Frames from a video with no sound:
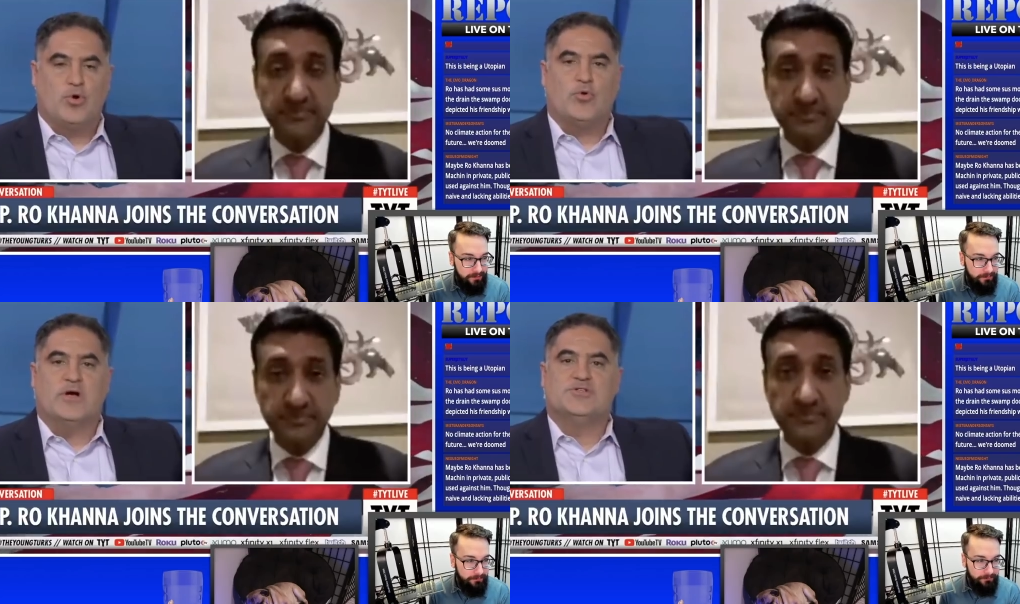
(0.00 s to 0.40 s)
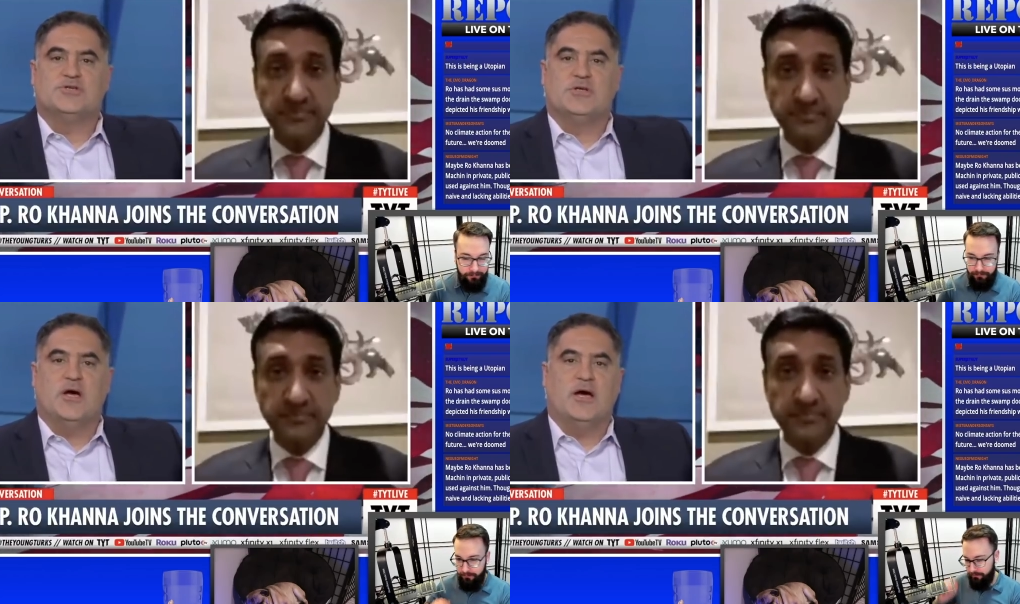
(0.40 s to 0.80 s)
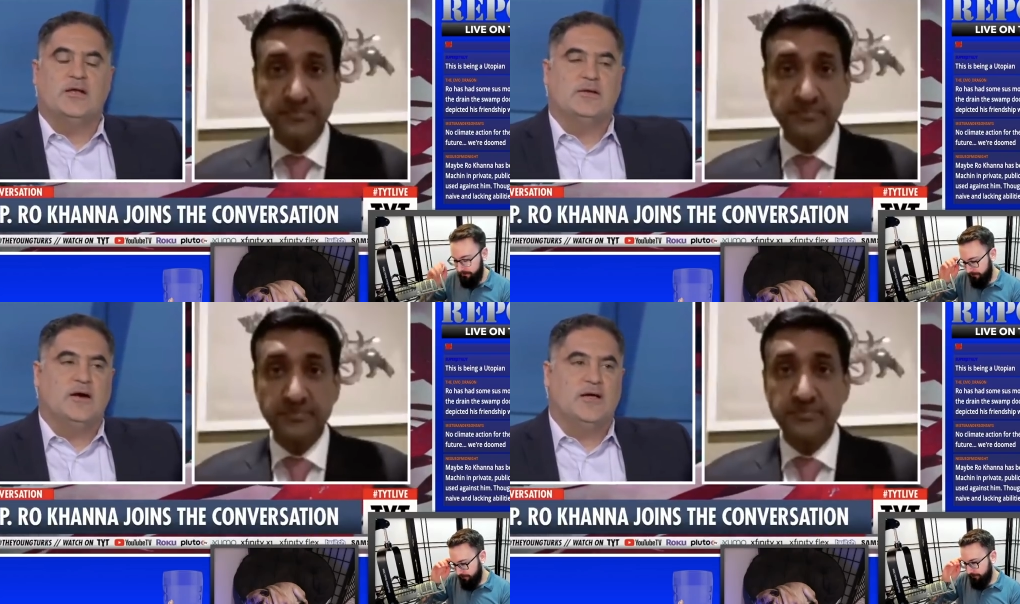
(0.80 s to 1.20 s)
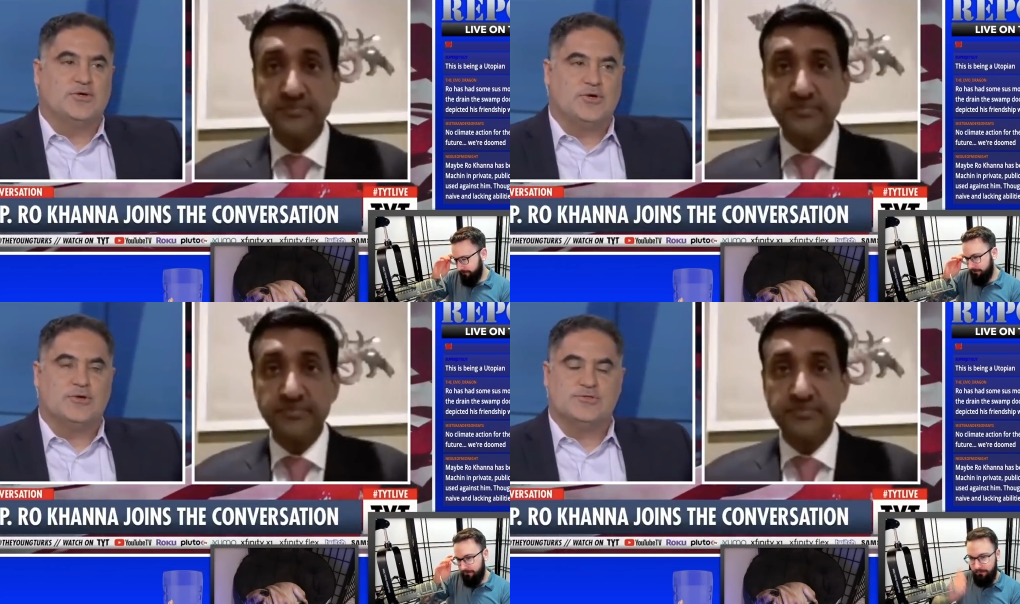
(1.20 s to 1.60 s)
Speaker 1: Question on on the
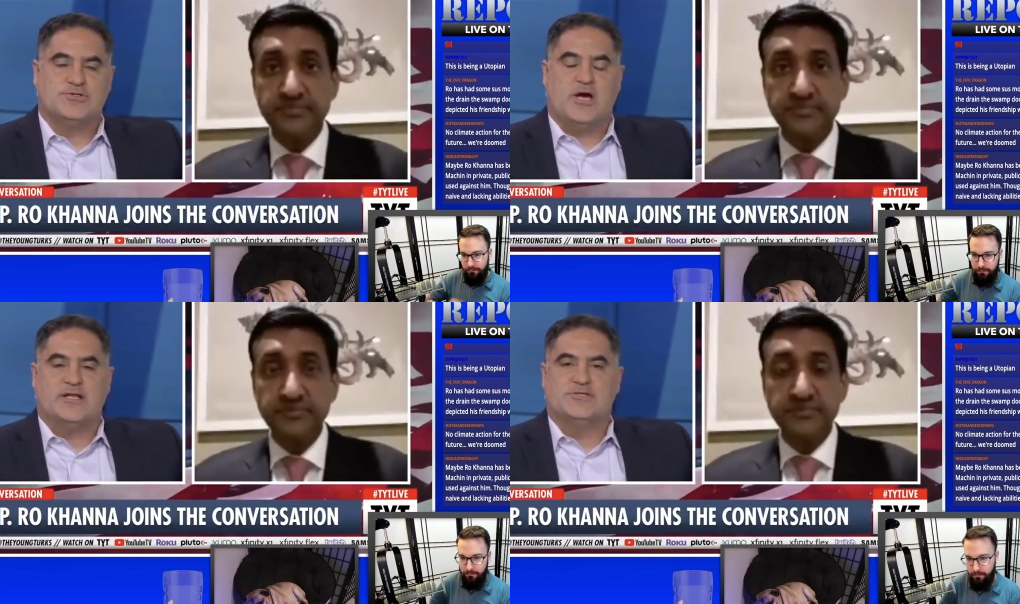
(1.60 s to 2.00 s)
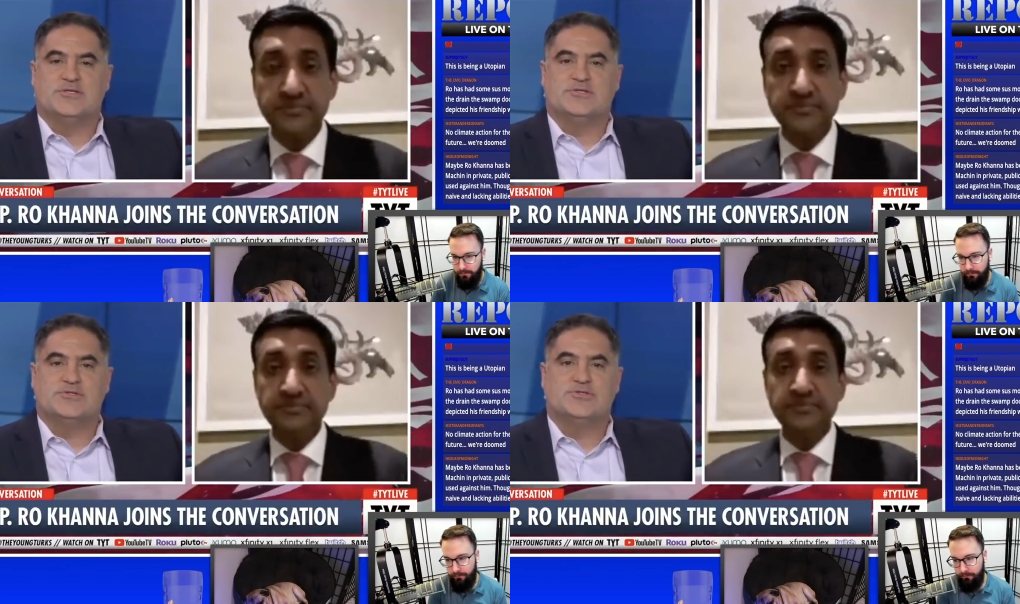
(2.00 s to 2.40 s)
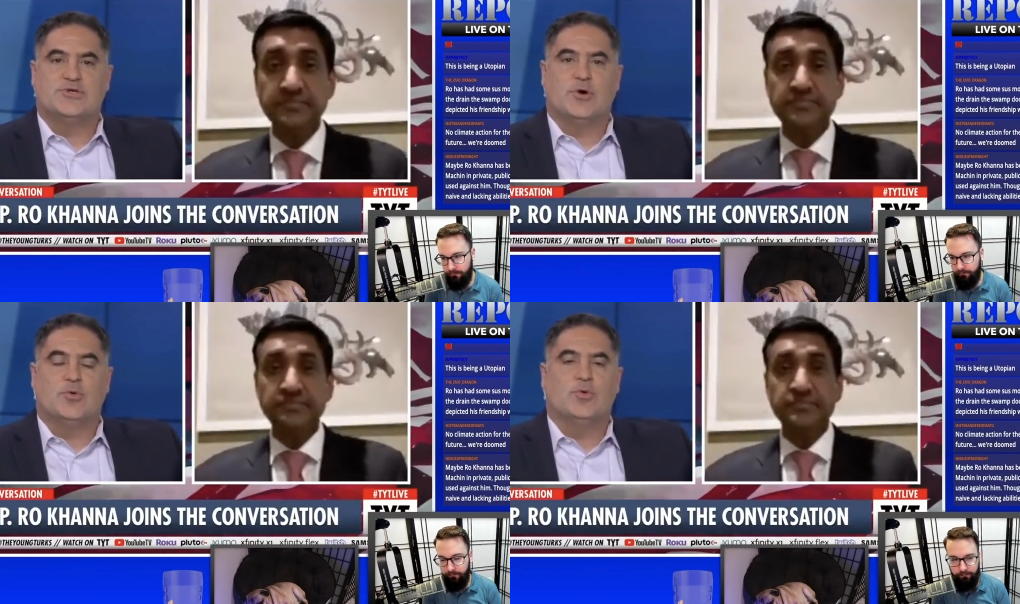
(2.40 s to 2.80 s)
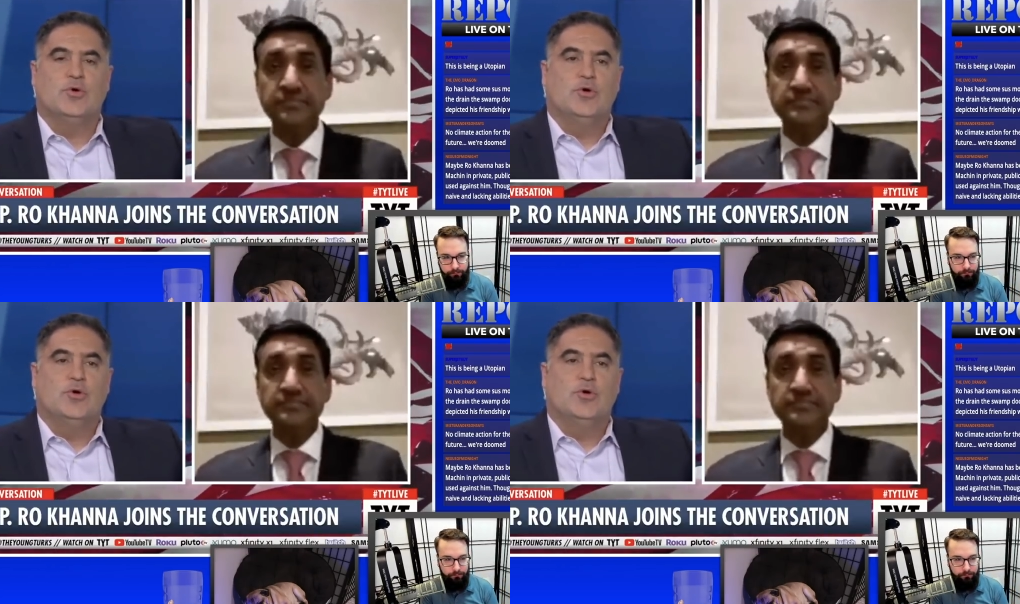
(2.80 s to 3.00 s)
current strategy. So